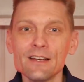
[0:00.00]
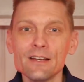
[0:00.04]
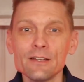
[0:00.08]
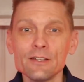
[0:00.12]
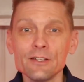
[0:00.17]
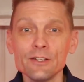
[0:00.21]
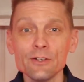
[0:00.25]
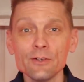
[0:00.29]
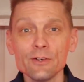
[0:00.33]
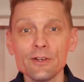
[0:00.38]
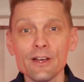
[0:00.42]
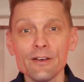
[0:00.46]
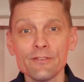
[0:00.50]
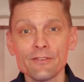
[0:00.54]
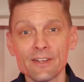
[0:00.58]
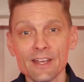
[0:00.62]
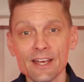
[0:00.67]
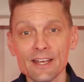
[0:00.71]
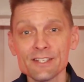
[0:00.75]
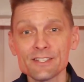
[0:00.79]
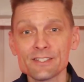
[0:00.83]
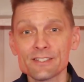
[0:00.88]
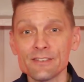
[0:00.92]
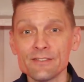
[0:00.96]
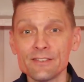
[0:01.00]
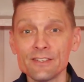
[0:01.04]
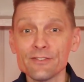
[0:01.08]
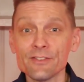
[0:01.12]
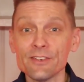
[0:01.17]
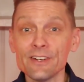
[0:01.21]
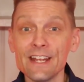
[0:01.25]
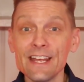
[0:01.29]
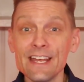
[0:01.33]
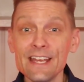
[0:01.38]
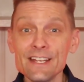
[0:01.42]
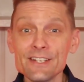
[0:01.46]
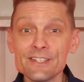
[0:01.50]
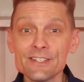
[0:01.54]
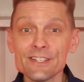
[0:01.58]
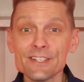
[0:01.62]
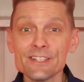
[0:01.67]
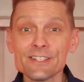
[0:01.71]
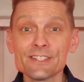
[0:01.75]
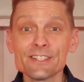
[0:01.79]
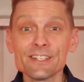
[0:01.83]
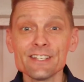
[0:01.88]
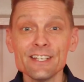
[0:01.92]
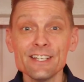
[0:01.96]
You have guests of different
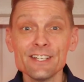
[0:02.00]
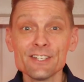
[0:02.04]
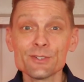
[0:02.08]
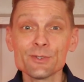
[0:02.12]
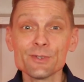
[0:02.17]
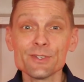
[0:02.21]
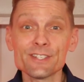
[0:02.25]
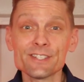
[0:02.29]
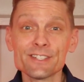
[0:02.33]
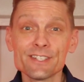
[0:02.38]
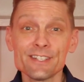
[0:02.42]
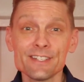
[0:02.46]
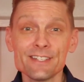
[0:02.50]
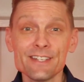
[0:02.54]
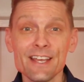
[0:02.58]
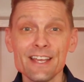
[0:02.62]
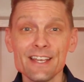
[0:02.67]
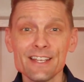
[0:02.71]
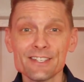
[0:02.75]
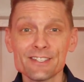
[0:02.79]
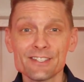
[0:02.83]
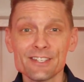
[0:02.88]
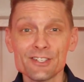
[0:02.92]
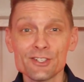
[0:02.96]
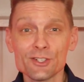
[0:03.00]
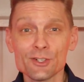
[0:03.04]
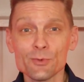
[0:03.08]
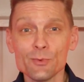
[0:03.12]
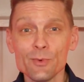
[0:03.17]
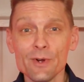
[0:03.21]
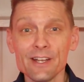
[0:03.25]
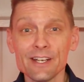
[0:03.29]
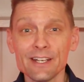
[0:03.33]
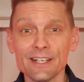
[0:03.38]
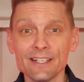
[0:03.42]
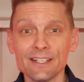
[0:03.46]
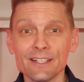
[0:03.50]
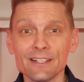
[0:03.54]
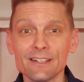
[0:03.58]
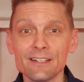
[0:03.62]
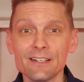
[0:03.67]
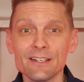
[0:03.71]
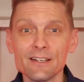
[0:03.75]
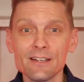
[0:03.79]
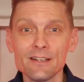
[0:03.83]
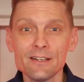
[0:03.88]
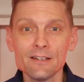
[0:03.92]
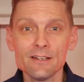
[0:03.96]
ages, interests, and tastes at your wedding.
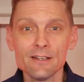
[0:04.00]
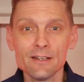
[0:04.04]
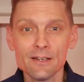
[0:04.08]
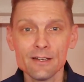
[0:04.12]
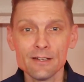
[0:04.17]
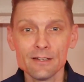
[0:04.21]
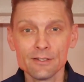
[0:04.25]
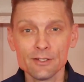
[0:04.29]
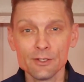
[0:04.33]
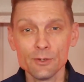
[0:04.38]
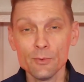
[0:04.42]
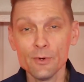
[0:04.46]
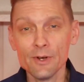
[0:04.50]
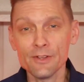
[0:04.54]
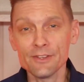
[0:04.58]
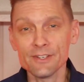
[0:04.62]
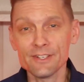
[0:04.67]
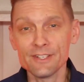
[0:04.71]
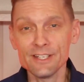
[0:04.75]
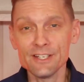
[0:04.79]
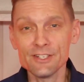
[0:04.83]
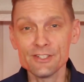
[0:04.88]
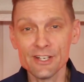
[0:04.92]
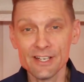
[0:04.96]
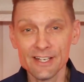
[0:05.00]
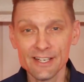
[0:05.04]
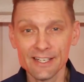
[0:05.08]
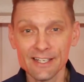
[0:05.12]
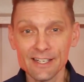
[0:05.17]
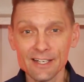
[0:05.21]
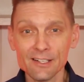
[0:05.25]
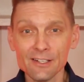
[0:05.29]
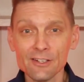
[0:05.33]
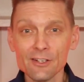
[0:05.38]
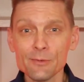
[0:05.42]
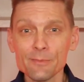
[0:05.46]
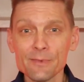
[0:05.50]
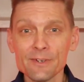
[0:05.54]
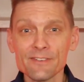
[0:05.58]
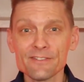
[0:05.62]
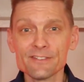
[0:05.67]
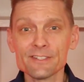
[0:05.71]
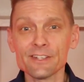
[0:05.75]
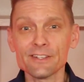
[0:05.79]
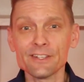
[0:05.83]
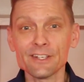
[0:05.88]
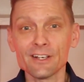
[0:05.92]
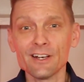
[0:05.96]
You want the DJ to get a little bit of
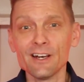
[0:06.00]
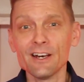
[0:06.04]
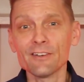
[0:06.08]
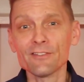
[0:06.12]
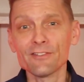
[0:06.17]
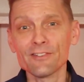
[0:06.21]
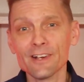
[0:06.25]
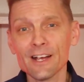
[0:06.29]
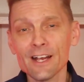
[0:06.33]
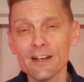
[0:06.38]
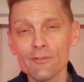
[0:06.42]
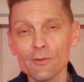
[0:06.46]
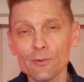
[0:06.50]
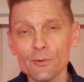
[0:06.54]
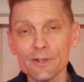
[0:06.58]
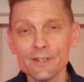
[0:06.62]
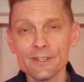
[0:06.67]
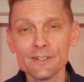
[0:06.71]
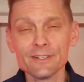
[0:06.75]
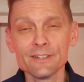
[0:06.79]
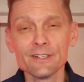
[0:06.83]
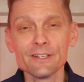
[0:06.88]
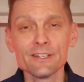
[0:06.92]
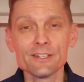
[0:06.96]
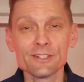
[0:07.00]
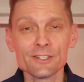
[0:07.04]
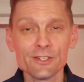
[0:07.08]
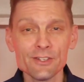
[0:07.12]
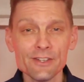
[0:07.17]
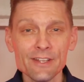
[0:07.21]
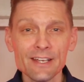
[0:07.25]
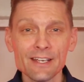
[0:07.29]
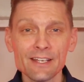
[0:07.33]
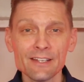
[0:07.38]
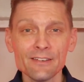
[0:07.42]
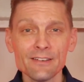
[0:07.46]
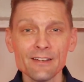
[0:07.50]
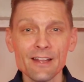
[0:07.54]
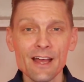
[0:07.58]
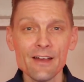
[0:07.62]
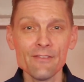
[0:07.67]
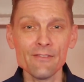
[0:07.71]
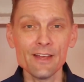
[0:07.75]
something on for everyone so they can have